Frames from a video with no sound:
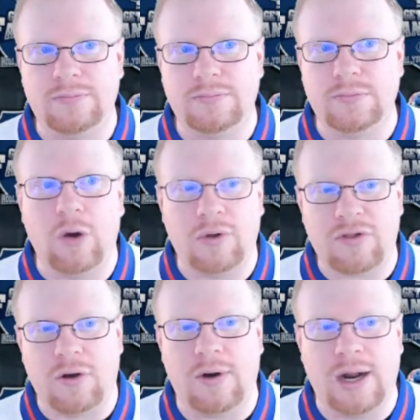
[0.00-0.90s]
what's
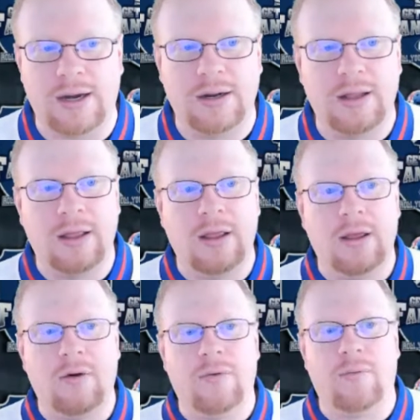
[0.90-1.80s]
going on.
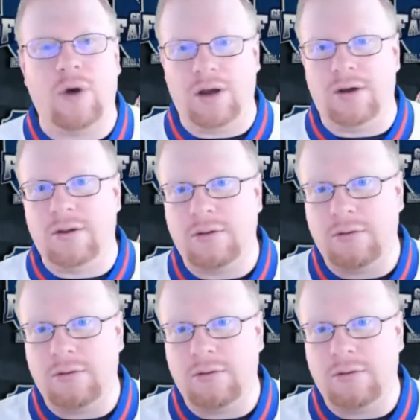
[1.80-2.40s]
1,